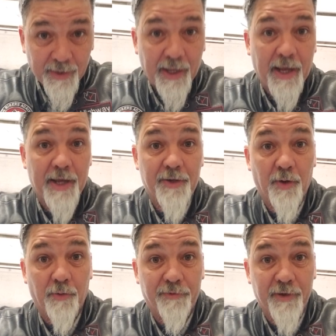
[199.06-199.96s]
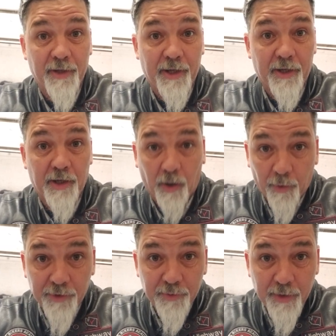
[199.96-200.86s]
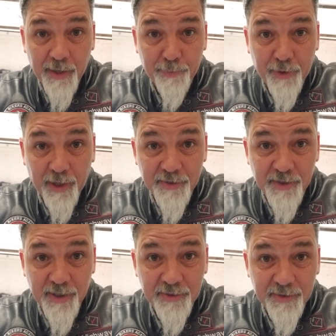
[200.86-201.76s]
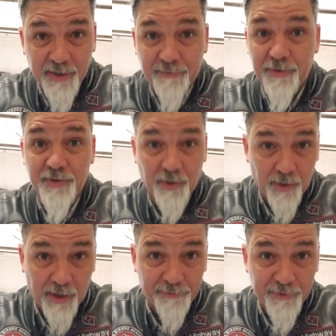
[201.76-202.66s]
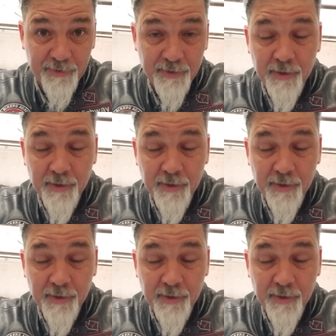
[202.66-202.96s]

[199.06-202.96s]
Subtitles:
and don't feel like going through that process every so often,